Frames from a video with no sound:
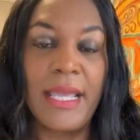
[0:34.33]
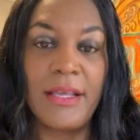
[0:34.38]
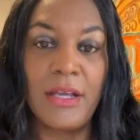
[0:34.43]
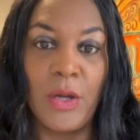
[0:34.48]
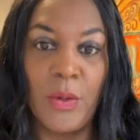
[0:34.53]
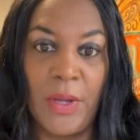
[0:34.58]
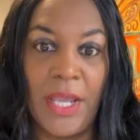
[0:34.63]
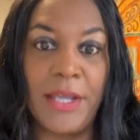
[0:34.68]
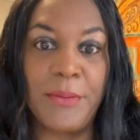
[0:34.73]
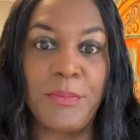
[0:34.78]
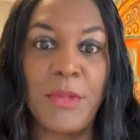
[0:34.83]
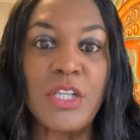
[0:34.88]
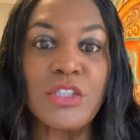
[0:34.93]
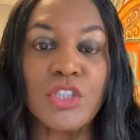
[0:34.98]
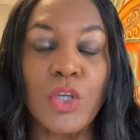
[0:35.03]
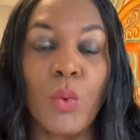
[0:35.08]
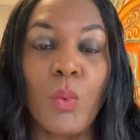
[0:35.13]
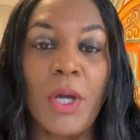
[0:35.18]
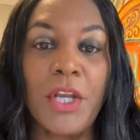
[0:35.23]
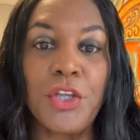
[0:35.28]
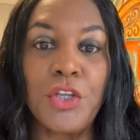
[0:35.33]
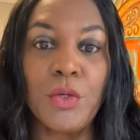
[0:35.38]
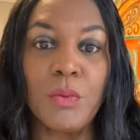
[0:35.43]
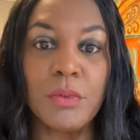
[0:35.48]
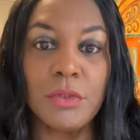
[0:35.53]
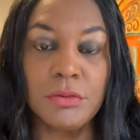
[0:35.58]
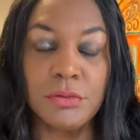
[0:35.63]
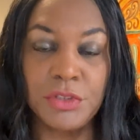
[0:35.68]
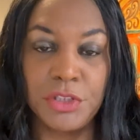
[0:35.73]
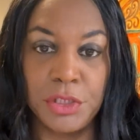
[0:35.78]
Okay, so what you
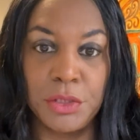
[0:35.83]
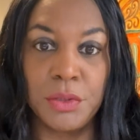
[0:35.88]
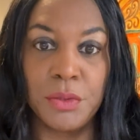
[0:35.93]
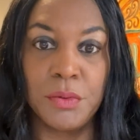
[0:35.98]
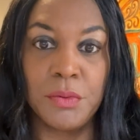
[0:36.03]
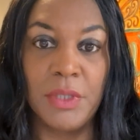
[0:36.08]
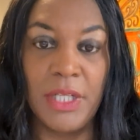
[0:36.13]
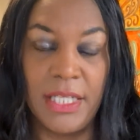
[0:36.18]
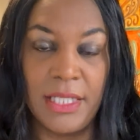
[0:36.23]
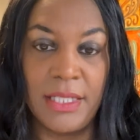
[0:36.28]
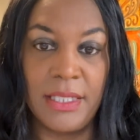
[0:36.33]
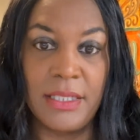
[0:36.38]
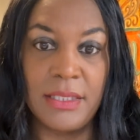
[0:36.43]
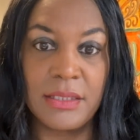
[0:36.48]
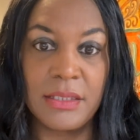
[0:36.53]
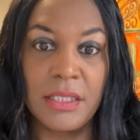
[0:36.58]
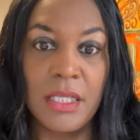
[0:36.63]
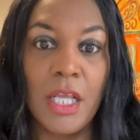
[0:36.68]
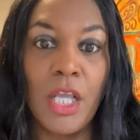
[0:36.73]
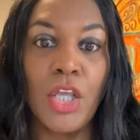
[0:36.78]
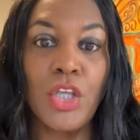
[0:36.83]
will do is